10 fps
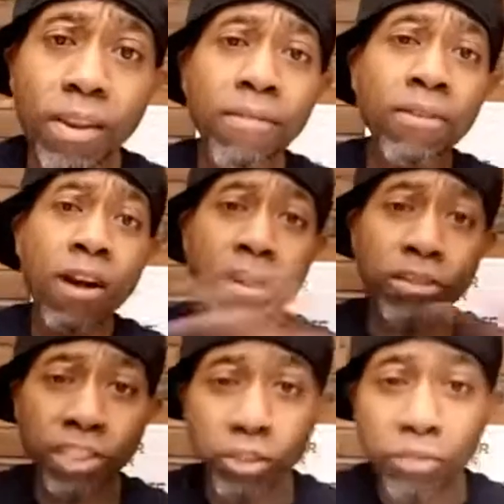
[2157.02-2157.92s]
Oh,
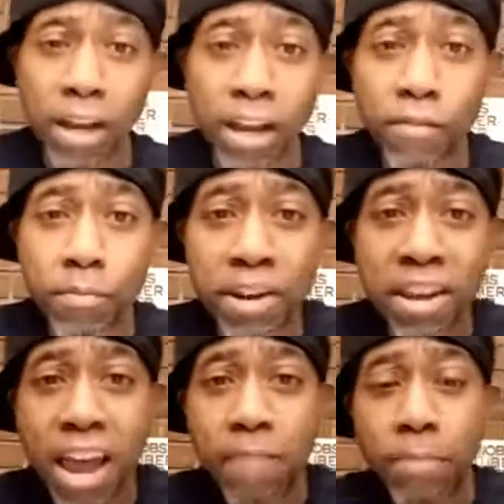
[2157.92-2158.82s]
she used my government
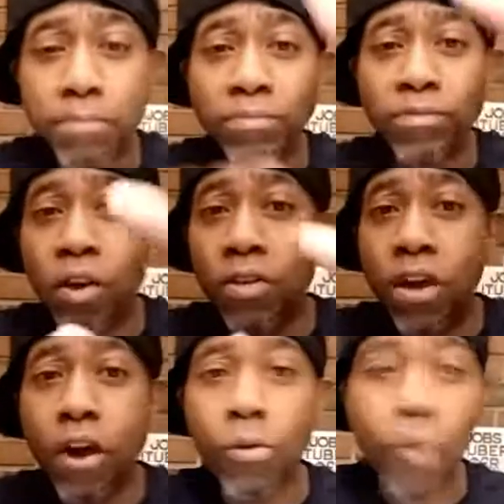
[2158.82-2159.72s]
name. Oh
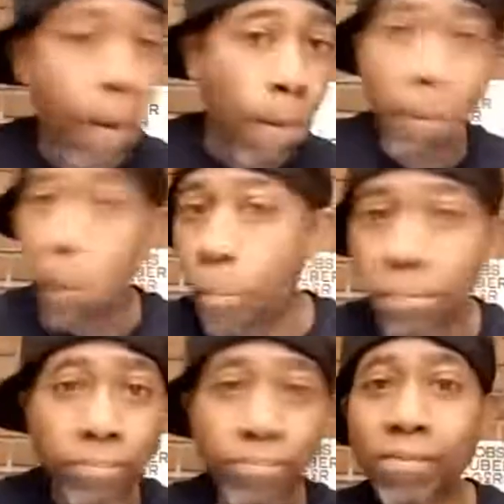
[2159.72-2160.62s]
no.
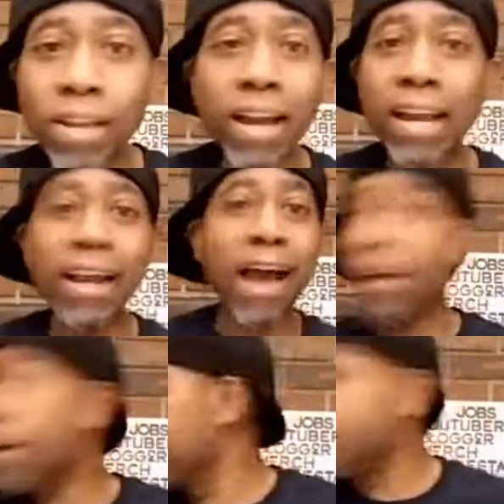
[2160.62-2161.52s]
I gotta get out
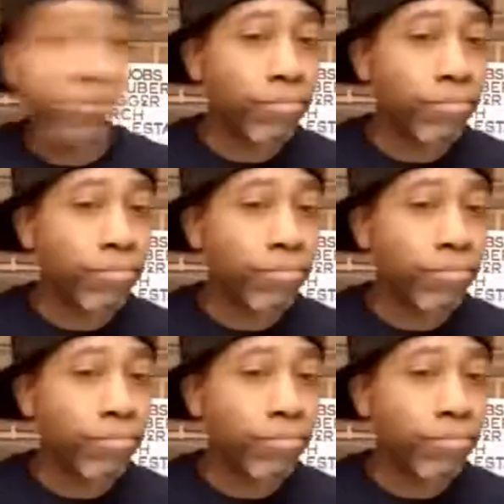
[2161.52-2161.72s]
of here.